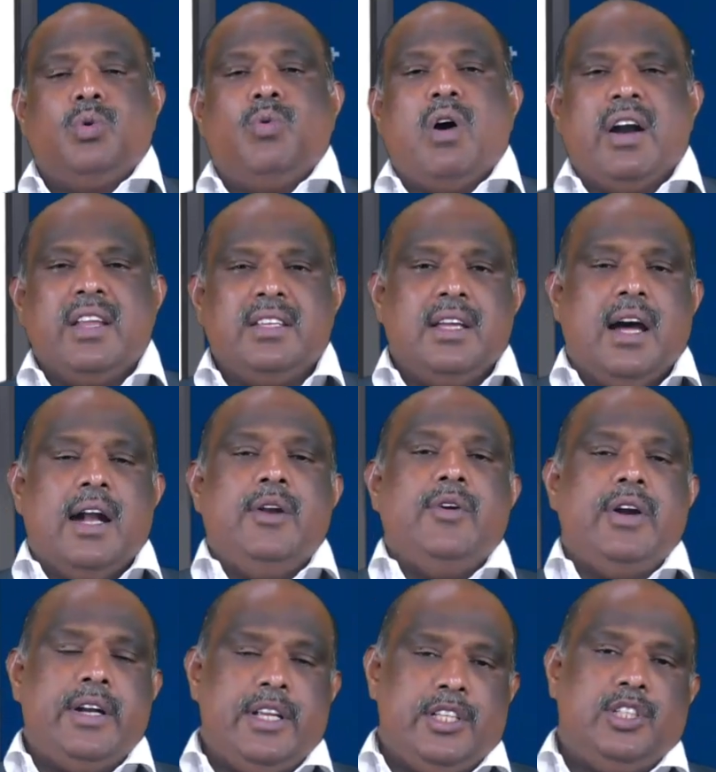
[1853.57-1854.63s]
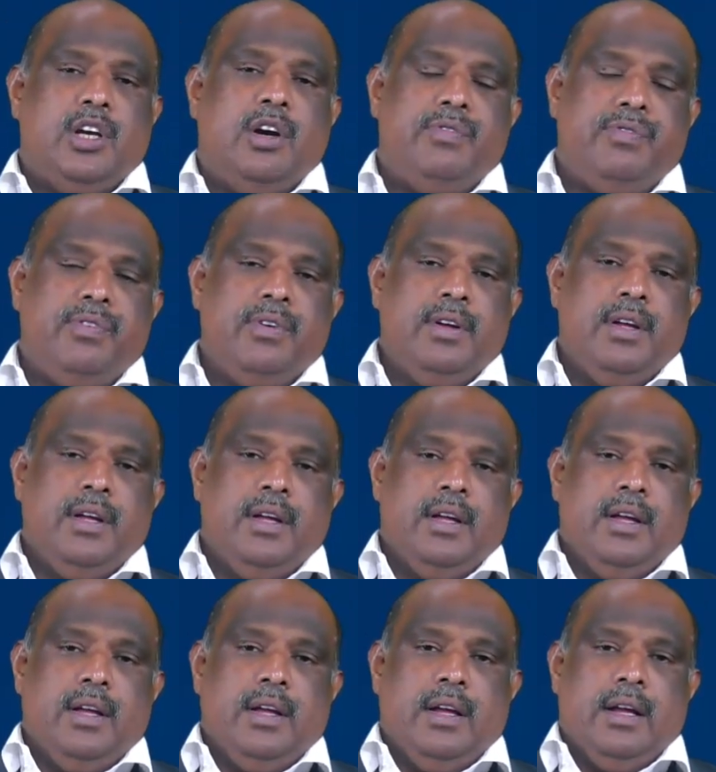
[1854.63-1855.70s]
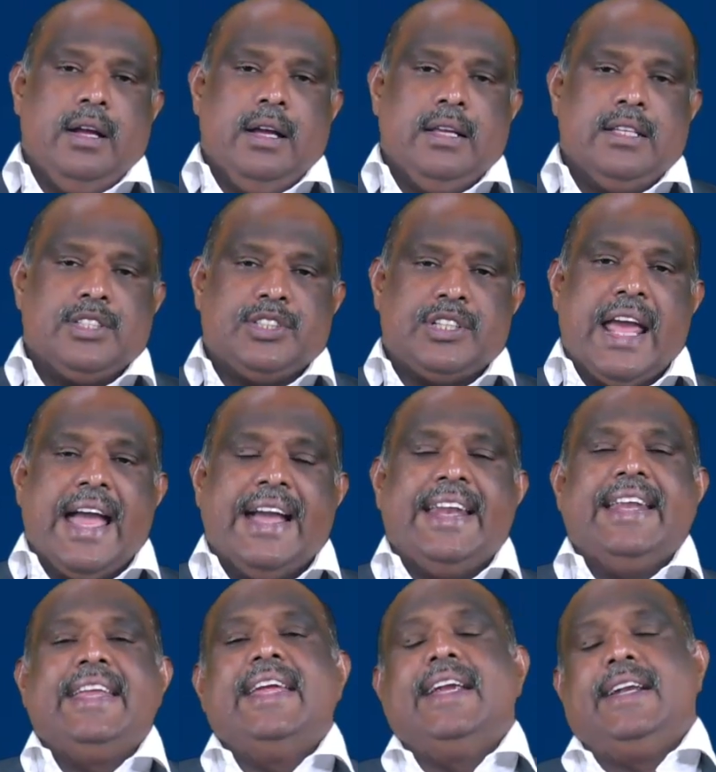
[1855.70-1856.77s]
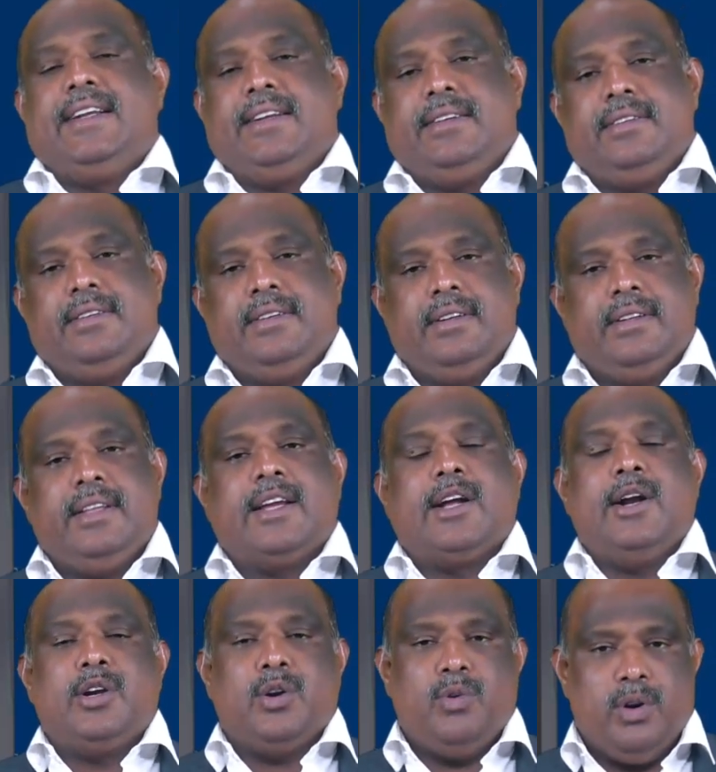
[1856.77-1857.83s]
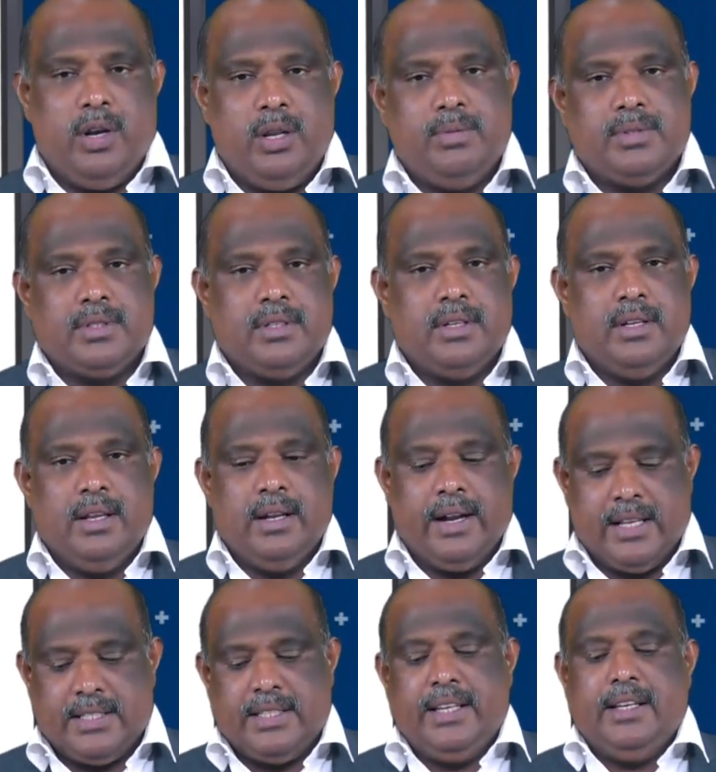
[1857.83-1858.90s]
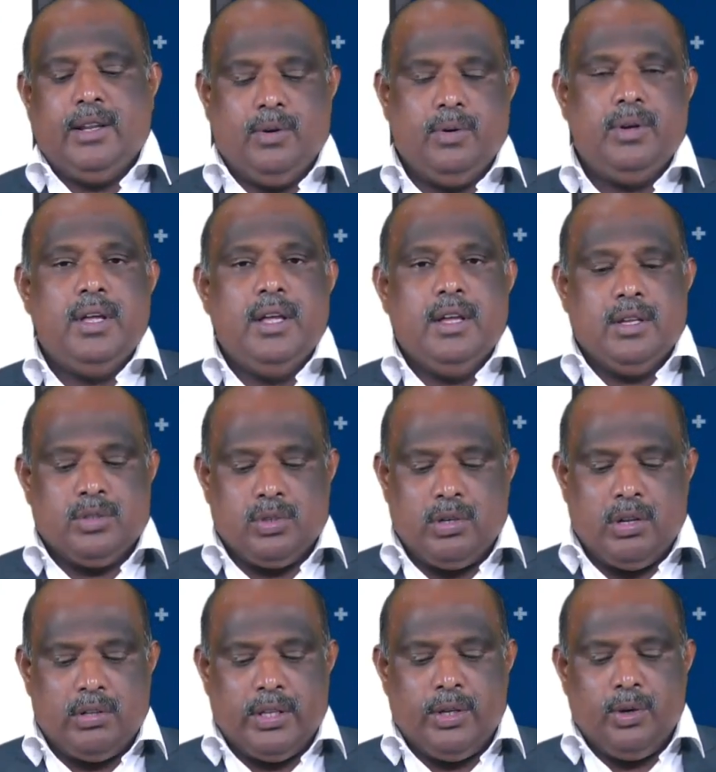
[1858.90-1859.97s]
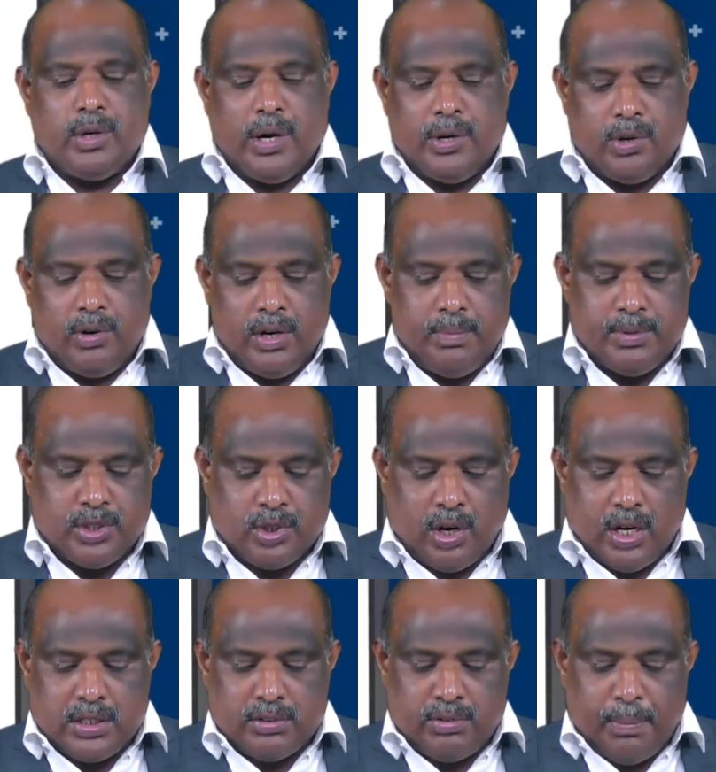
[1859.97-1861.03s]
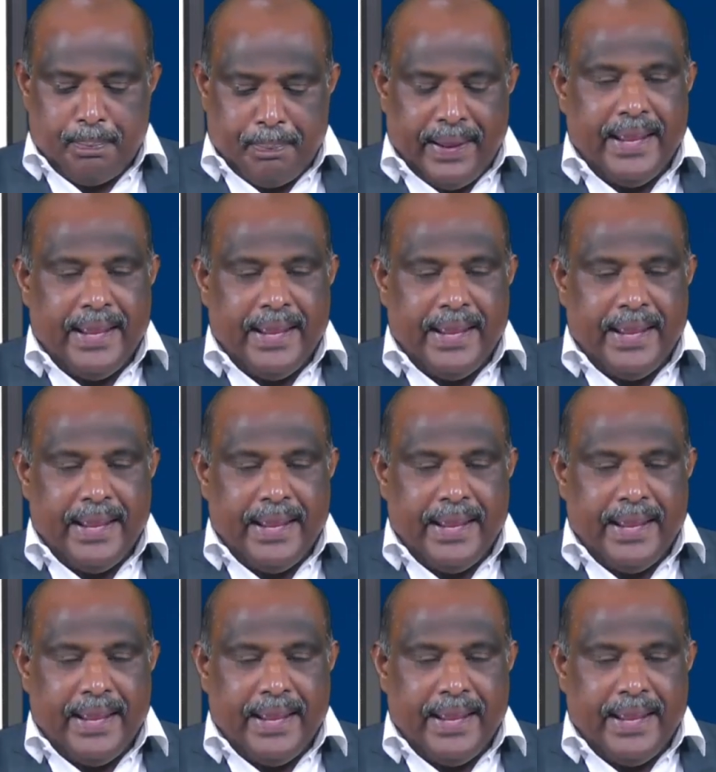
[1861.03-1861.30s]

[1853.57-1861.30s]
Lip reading: So what is the advantage of staggering it, the control volumes? Let us see now. So now the U control volume starts